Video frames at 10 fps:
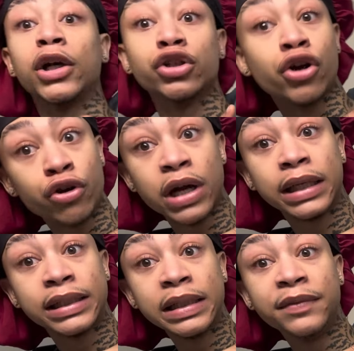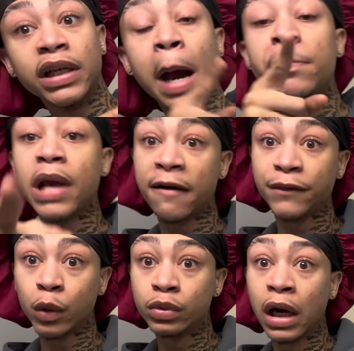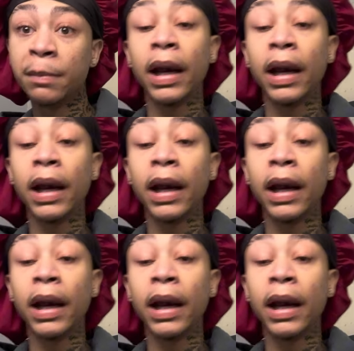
turn that TV up, y'all phone up,